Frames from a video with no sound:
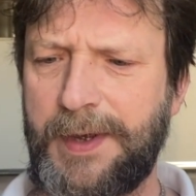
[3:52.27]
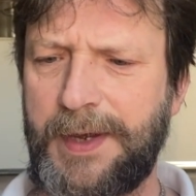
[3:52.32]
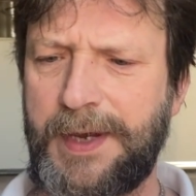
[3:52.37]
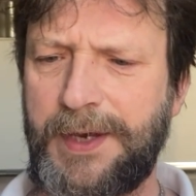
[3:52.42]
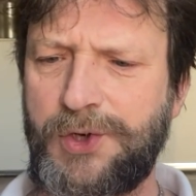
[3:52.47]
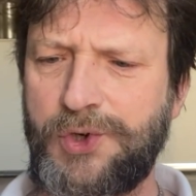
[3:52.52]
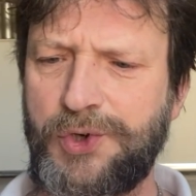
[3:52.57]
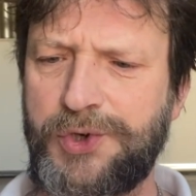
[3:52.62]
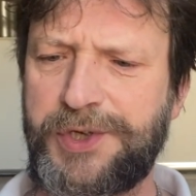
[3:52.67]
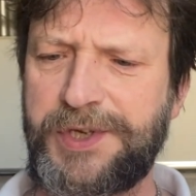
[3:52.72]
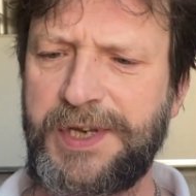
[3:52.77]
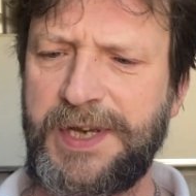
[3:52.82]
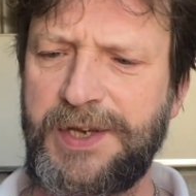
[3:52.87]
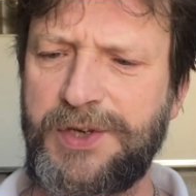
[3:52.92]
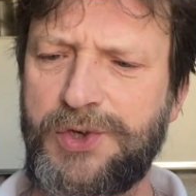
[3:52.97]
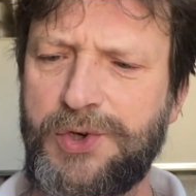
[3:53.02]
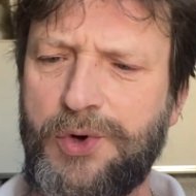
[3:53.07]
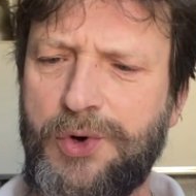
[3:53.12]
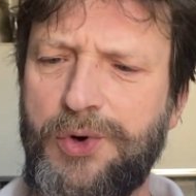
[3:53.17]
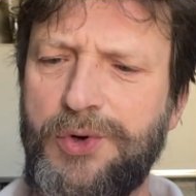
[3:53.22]
It just
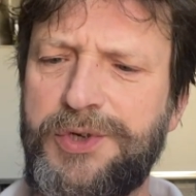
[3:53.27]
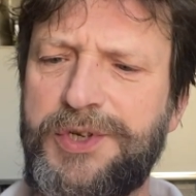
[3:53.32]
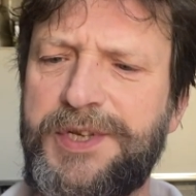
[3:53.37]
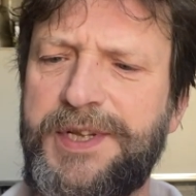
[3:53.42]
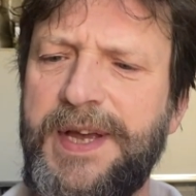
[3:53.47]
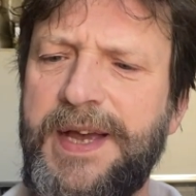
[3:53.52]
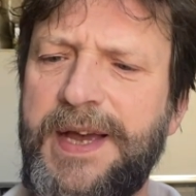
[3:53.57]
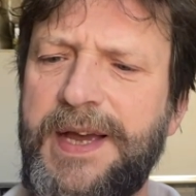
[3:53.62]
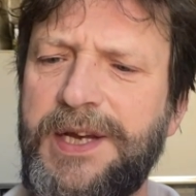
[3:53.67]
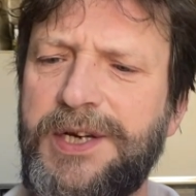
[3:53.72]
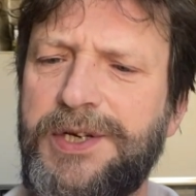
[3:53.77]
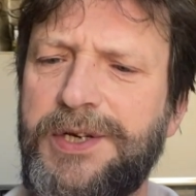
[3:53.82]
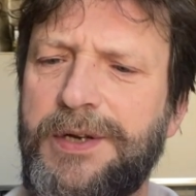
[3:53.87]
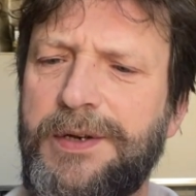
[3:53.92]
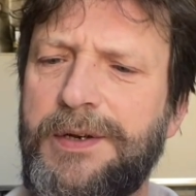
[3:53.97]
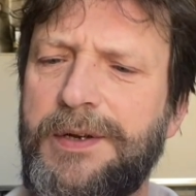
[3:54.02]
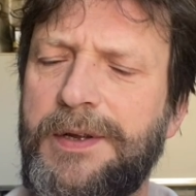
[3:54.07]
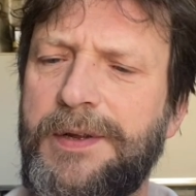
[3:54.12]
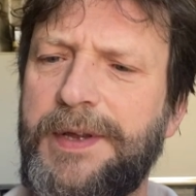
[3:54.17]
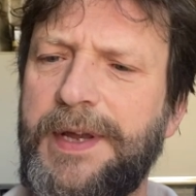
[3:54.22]
says
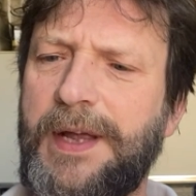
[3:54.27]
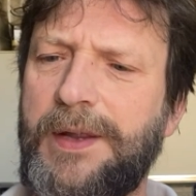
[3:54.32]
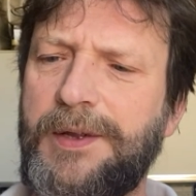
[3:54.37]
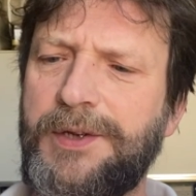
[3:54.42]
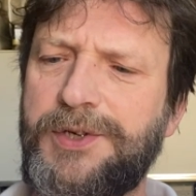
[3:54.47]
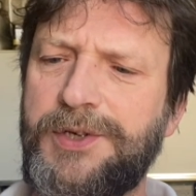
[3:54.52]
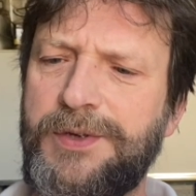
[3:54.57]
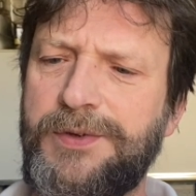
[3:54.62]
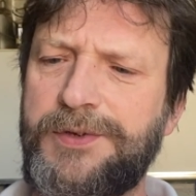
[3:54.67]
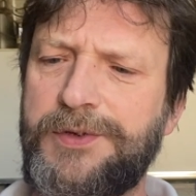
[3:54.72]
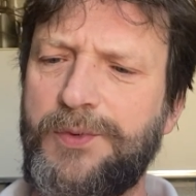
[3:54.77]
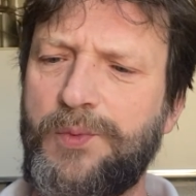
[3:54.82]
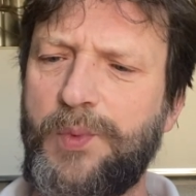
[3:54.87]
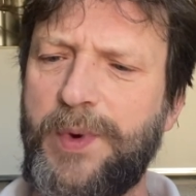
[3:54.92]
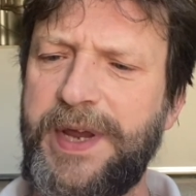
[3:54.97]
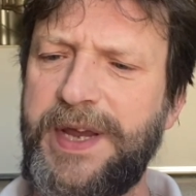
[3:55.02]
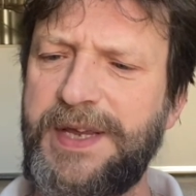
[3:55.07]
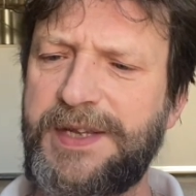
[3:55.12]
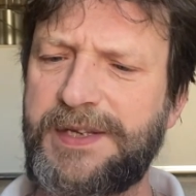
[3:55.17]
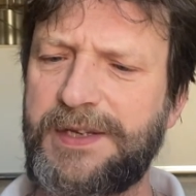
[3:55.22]
crustacean. The allergens are
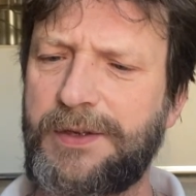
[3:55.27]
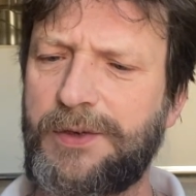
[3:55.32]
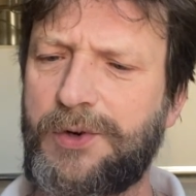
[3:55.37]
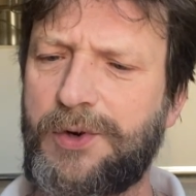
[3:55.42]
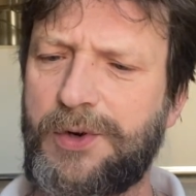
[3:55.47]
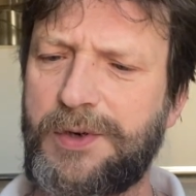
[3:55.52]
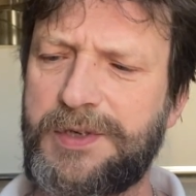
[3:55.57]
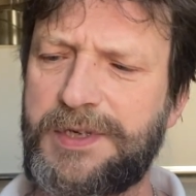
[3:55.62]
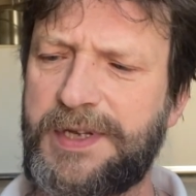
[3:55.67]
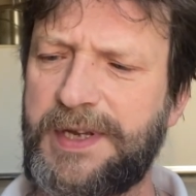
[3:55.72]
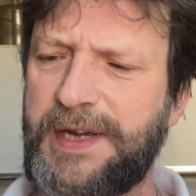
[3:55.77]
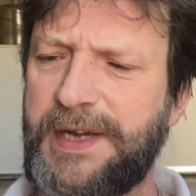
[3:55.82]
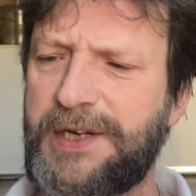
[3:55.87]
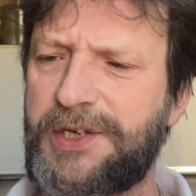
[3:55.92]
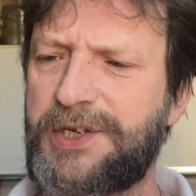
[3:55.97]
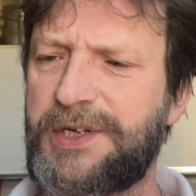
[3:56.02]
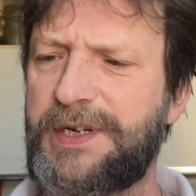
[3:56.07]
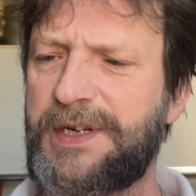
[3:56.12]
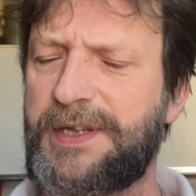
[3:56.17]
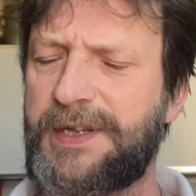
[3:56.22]
wheat and
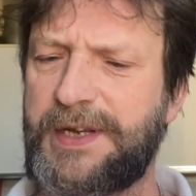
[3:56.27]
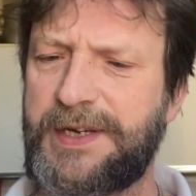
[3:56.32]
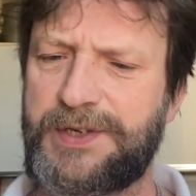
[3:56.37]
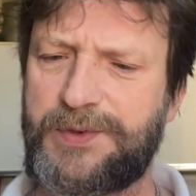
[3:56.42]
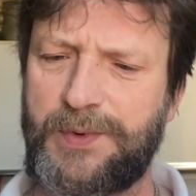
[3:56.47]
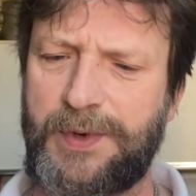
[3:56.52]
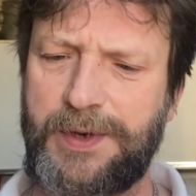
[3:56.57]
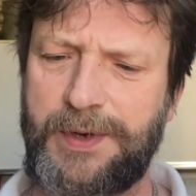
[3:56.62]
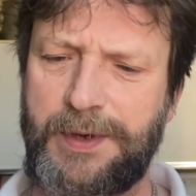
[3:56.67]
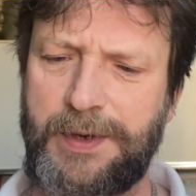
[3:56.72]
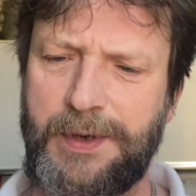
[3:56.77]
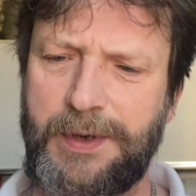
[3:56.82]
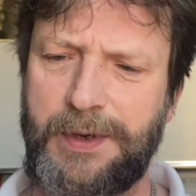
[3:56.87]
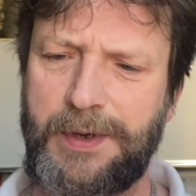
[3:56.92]
crustacean in this one.